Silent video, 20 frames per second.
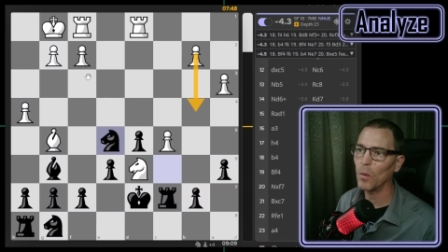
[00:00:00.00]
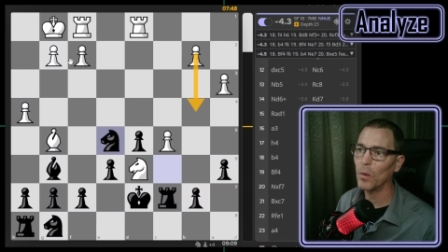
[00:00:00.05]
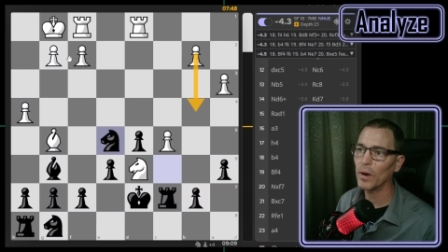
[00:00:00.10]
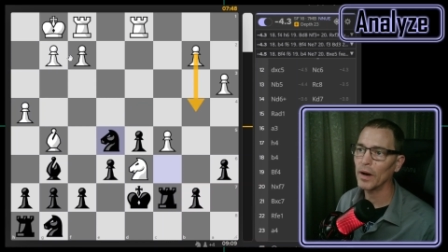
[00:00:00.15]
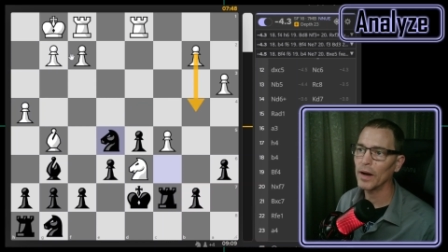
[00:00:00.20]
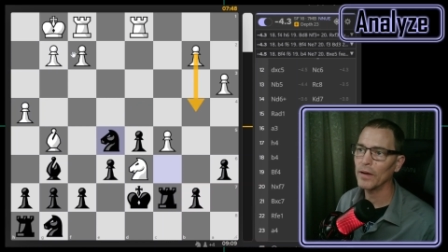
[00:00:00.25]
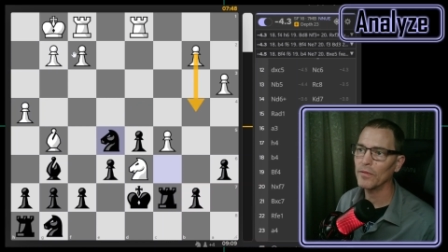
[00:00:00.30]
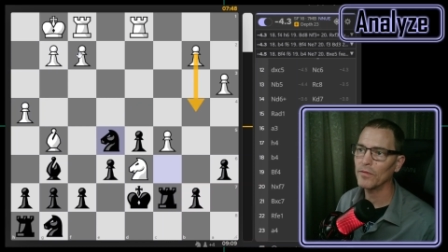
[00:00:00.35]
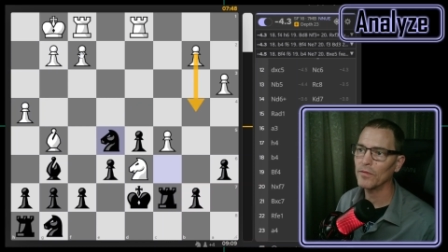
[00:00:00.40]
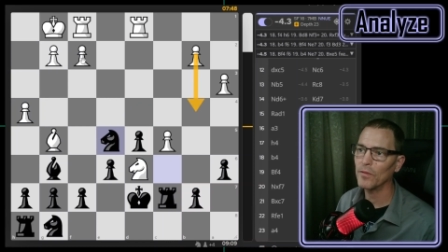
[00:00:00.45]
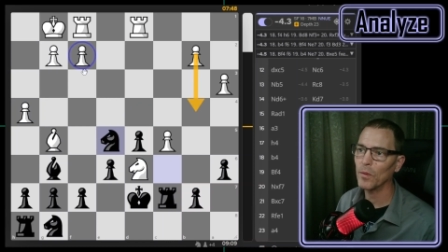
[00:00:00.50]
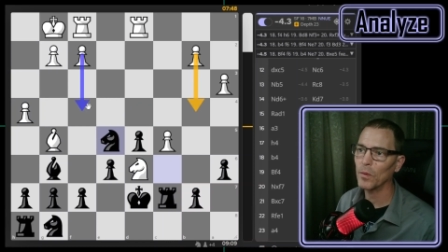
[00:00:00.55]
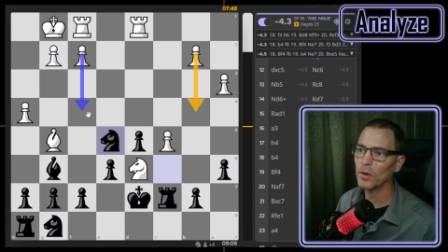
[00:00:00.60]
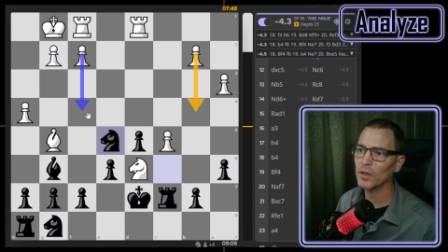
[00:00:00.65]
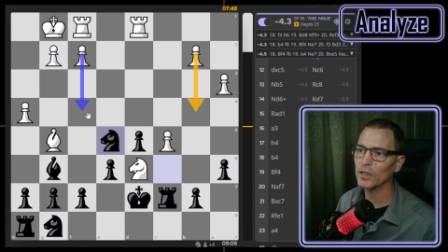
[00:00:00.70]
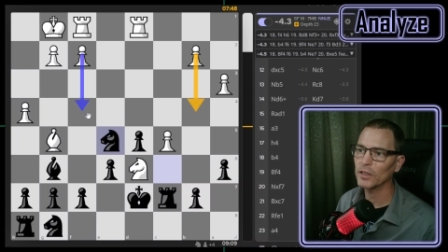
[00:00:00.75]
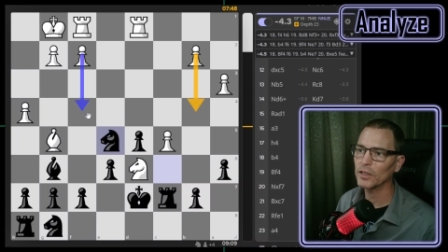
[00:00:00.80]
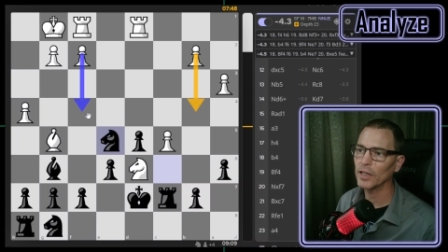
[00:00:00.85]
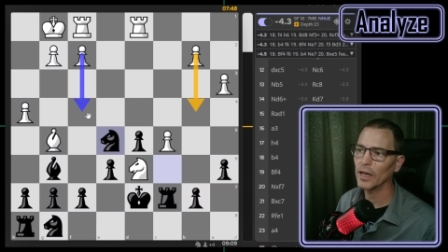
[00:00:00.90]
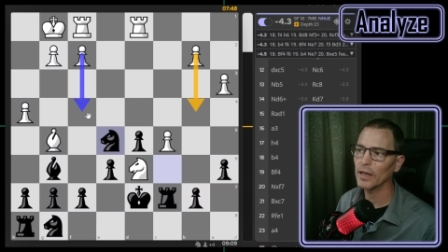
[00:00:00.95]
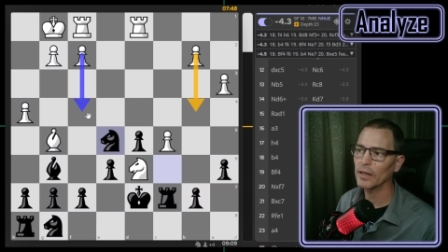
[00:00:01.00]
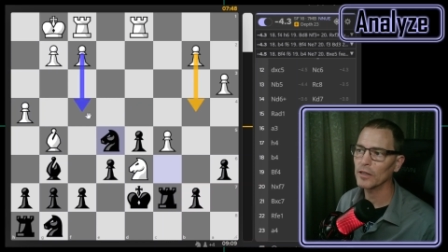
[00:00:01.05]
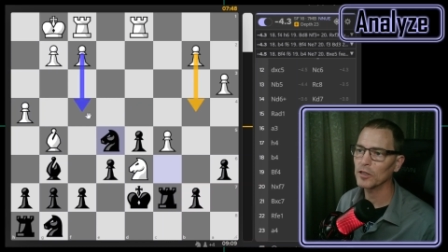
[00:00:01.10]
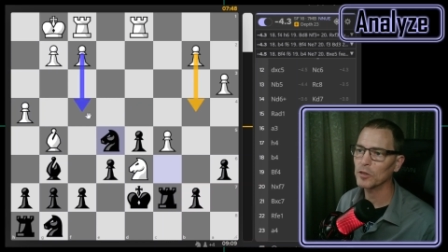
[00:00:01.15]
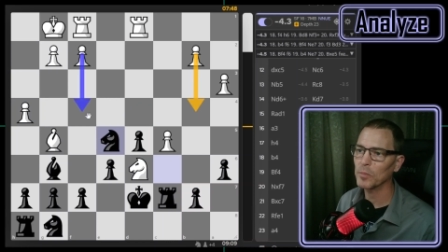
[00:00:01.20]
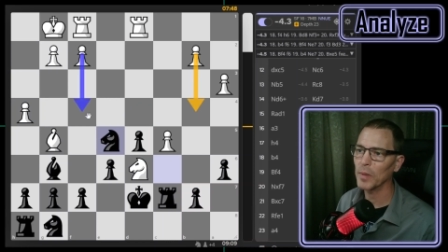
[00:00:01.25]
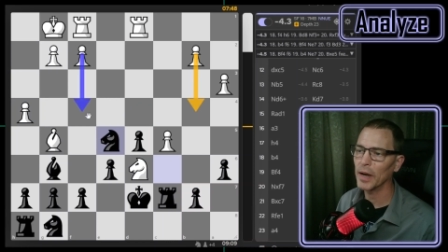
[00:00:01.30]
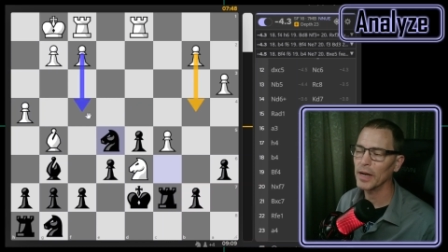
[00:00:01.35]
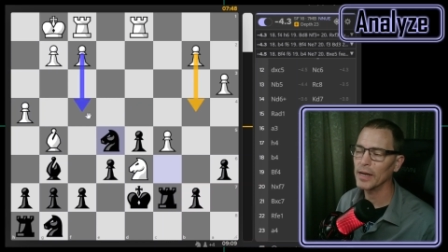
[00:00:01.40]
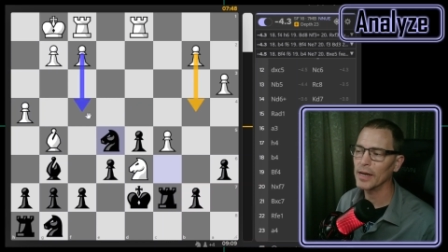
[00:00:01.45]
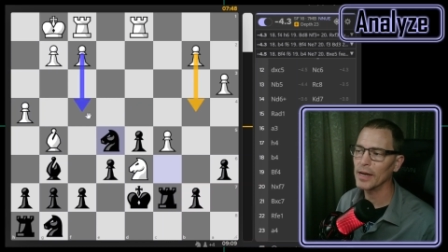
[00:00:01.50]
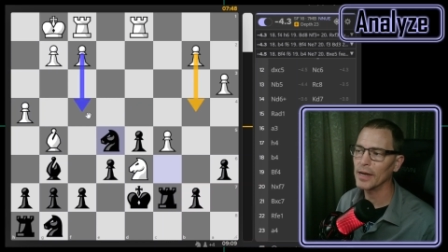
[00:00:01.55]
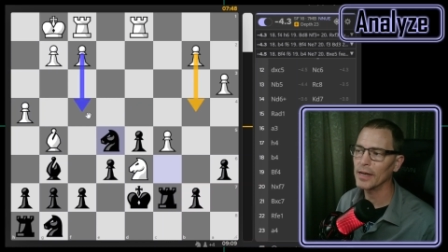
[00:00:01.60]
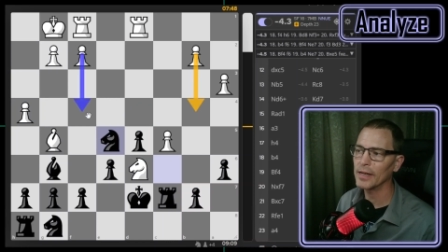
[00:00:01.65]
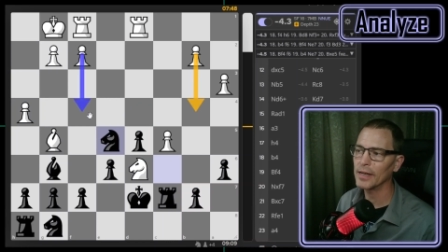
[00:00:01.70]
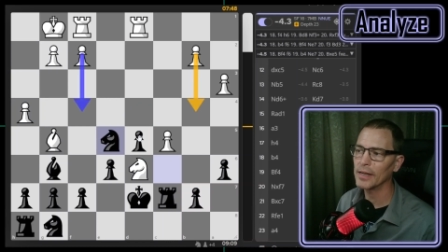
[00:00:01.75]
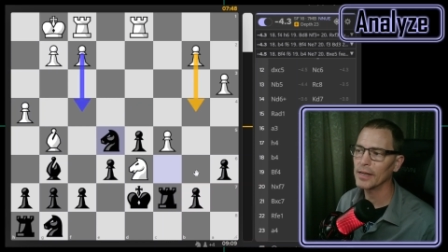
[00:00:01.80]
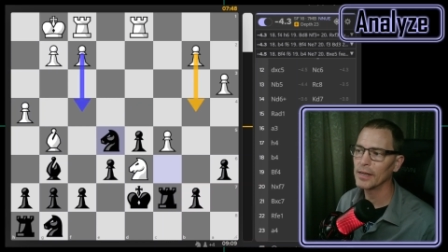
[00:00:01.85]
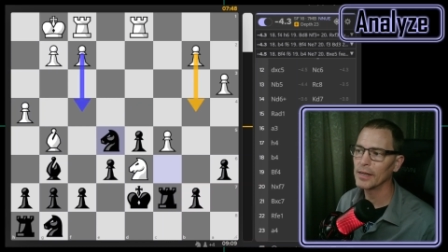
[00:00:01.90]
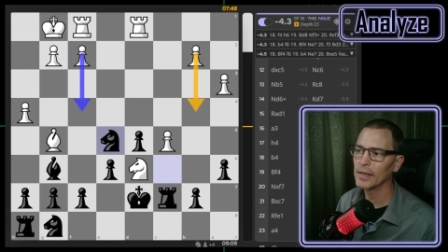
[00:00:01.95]
or f4 to challenge my
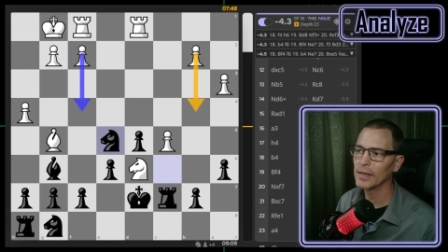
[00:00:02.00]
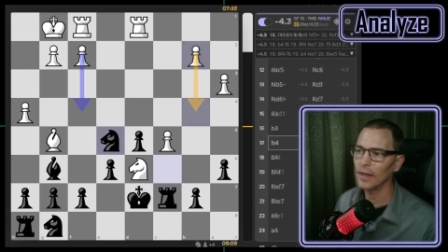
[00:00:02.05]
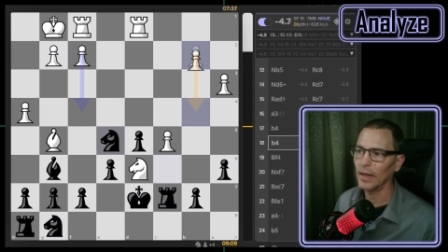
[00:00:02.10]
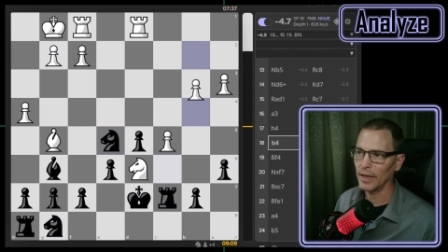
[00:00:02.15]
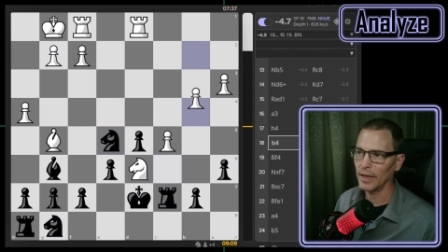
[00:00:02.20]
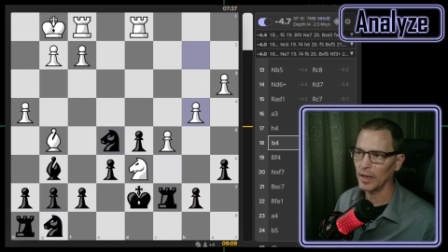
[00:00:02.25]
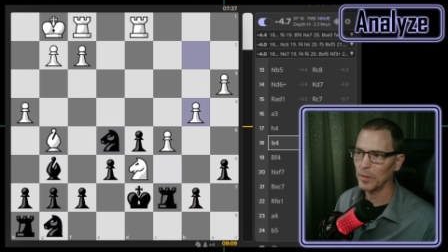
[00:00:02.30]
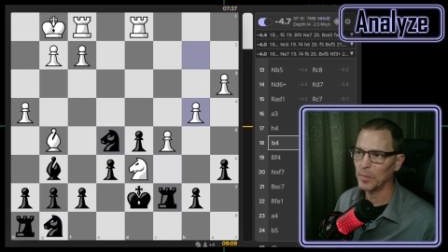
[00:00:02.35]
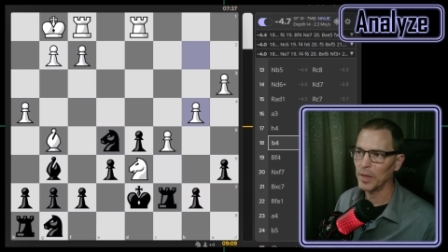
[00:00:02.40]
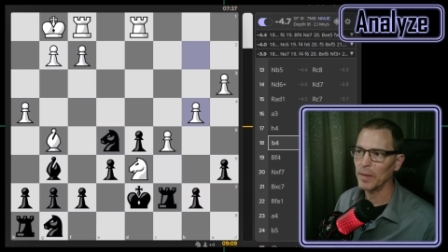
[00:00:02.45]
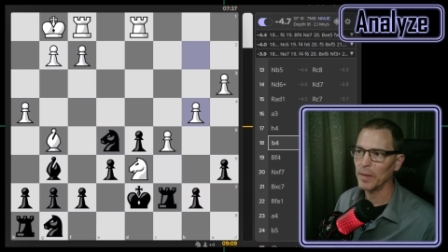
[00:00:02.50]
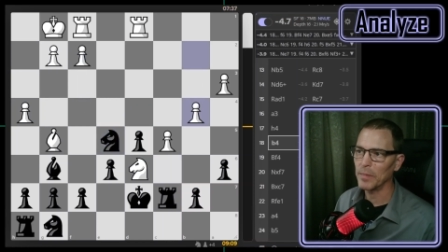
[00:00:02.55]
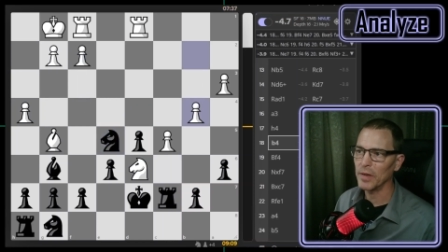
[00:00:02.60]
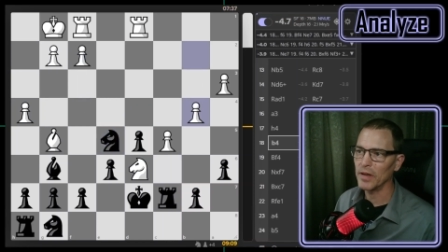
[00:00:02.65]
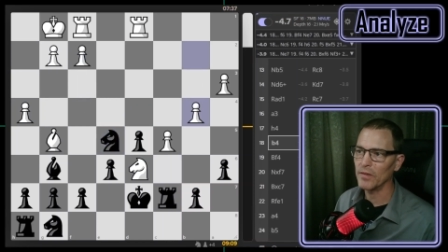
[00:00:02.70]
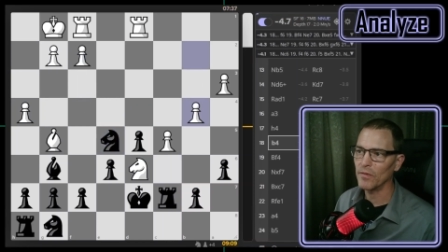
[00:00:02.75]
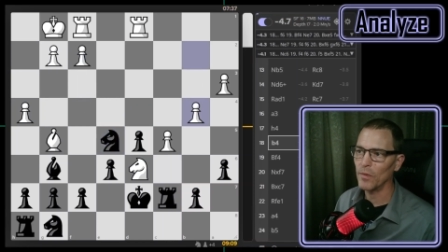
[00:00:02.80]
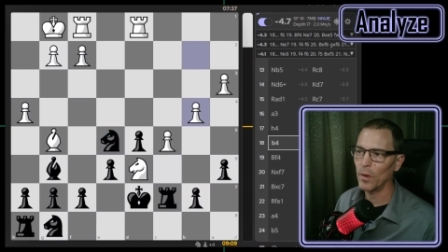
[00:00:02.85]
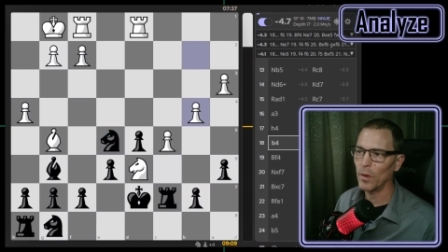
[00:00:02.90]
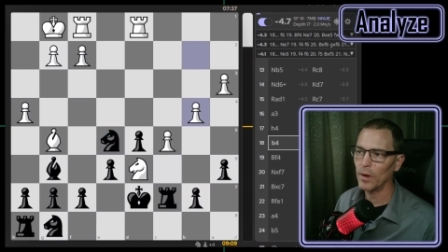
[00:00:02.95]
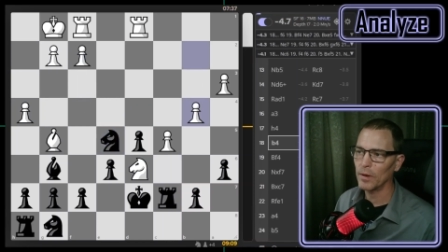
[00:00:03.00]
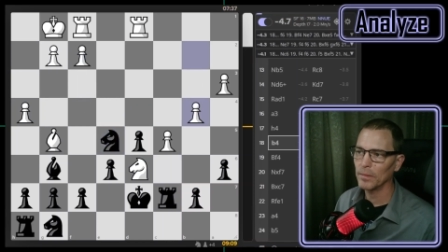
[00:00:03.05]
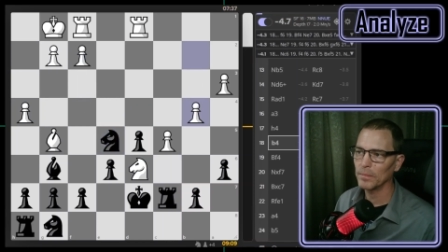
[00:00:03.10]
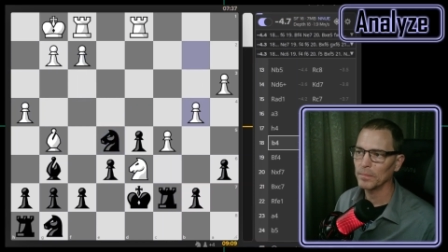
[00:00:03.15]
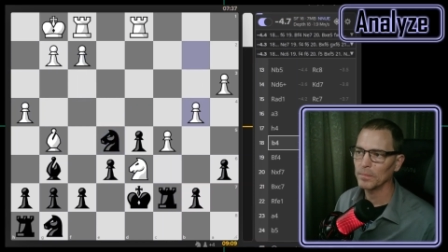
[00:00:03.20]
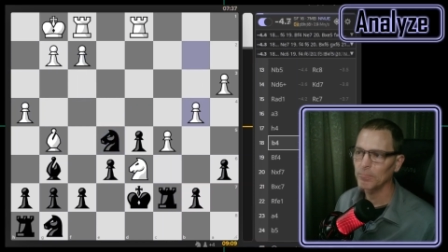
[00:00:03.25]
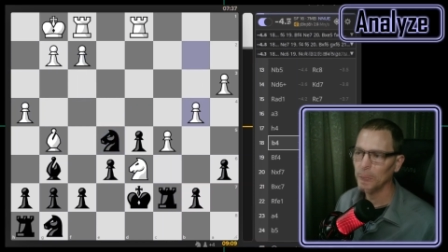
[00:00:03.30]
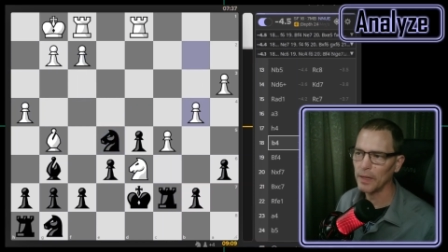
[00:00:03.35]
knight. They did play b4.